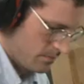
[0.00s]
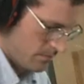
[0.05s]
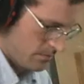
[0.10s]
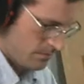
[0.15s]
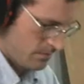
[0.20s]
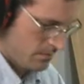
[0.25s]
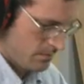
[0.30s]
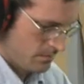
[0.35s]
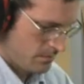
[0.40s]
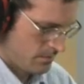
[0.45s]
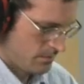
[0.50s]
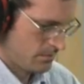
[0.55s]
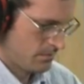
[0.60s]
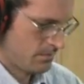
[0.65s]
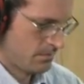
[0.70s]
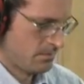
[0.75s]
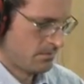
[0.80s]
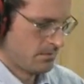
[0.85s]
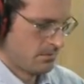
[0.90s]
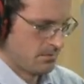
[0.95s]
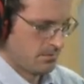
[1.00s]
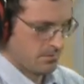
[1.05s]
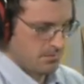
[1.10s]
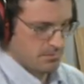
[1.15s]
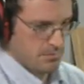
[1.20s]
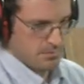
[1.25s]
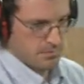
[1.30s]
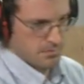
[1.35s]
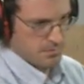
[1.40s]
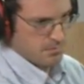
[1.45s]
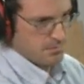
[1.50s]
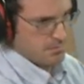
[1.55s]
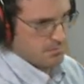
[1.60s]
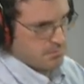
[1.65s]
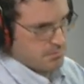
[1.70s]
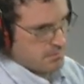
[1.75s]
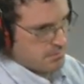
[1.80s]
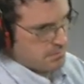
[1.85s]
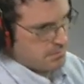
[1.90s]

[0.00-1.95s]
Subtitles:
(silence)